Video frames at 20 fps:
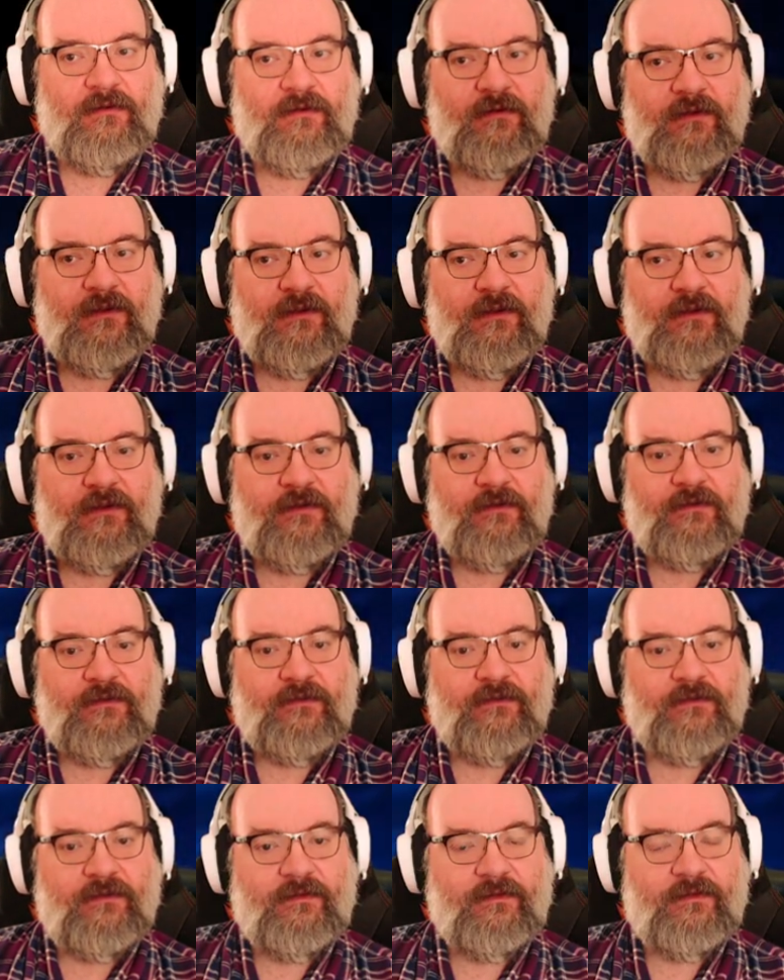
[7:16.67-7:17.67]

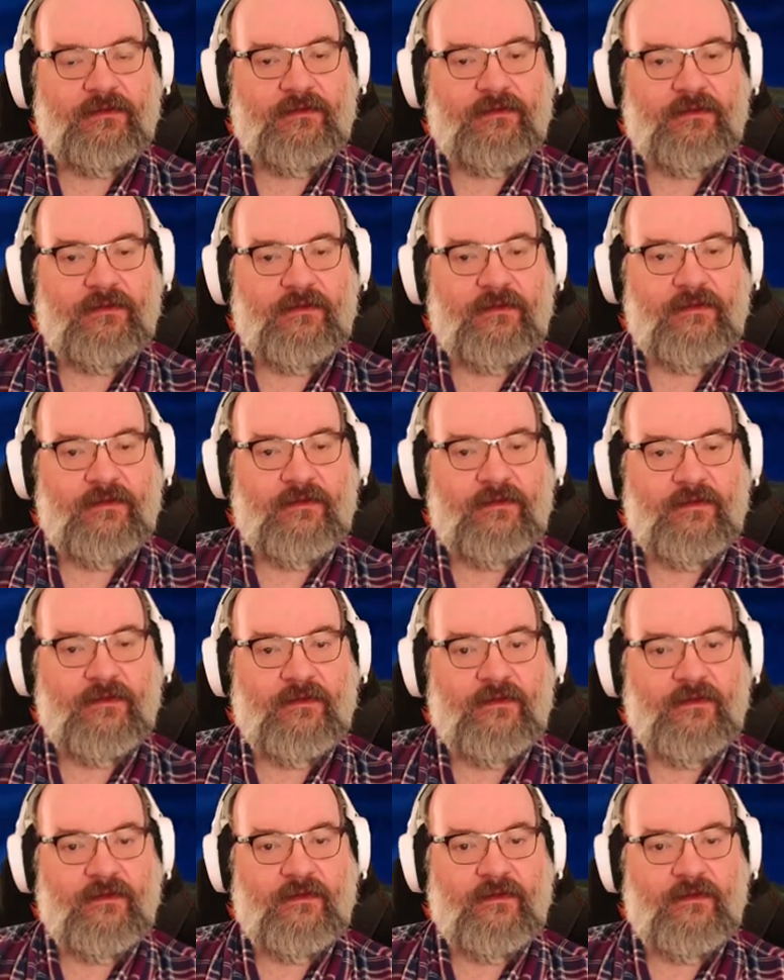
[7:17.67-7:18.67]

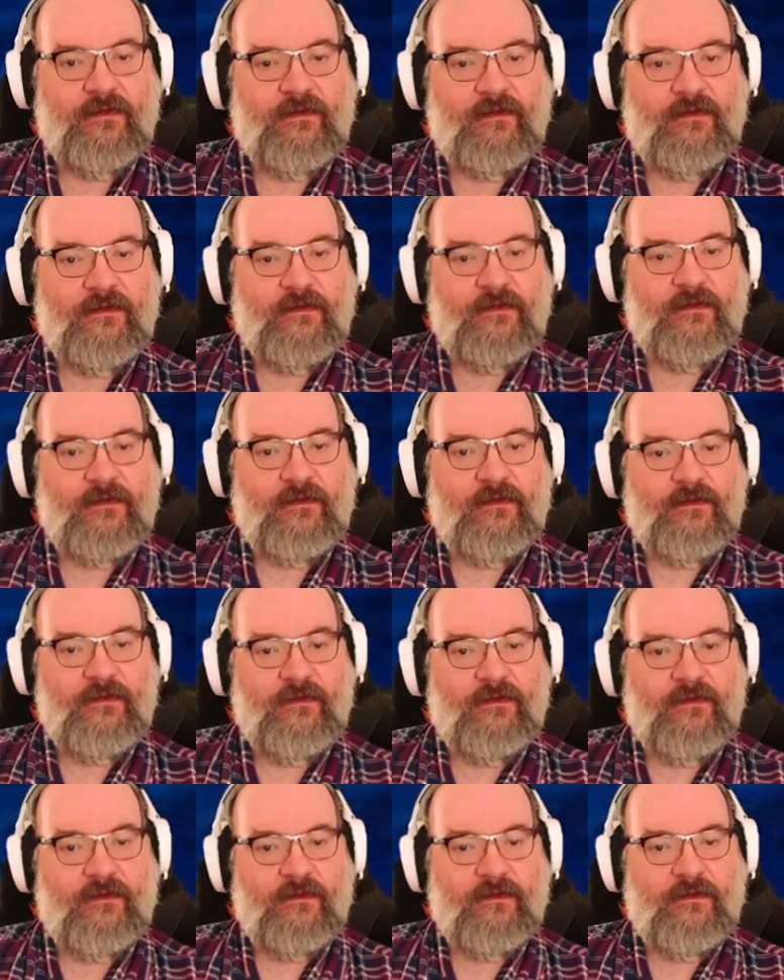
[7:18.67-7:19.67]

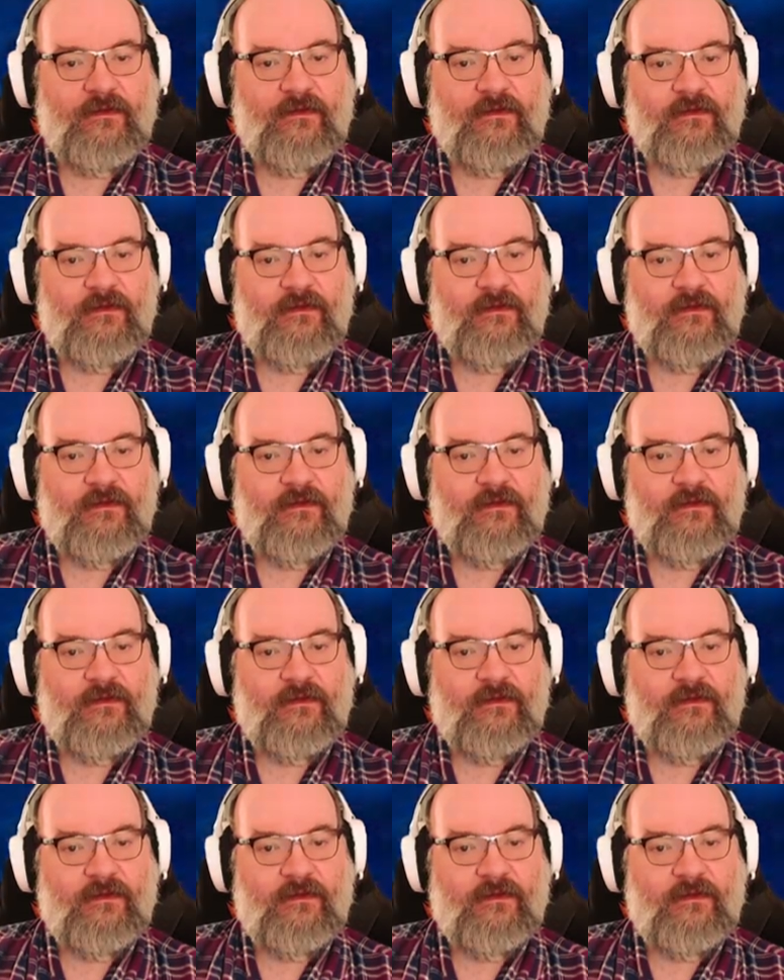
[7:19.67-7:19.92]
No one is speaking in this clip.